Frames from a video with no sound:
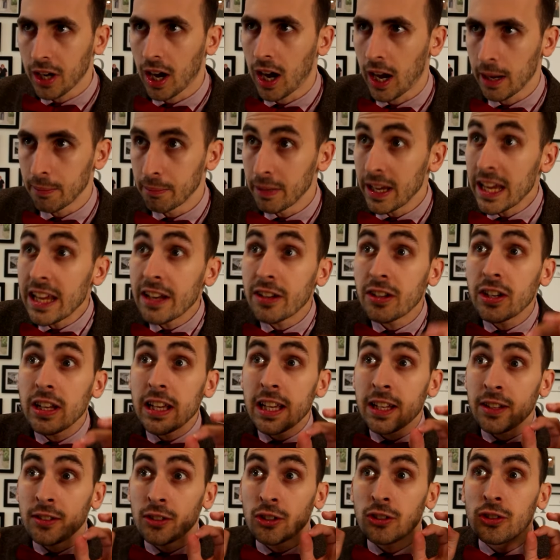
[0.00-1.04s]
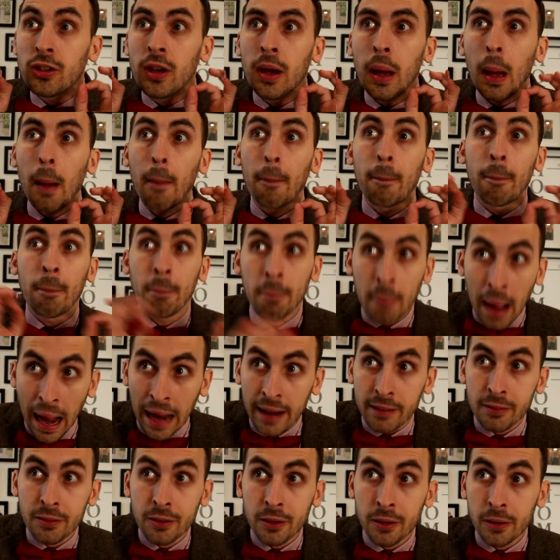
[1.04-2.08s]
time, it is
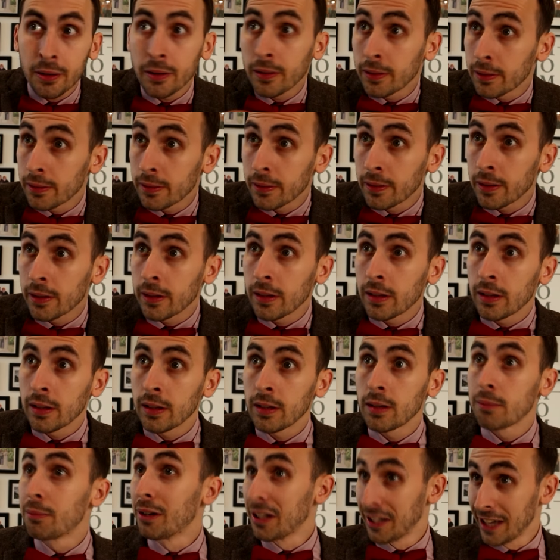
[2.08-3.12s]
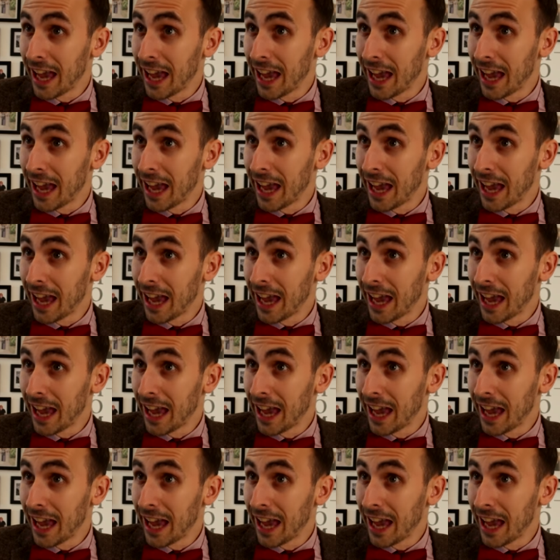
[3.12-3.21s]
Matt. But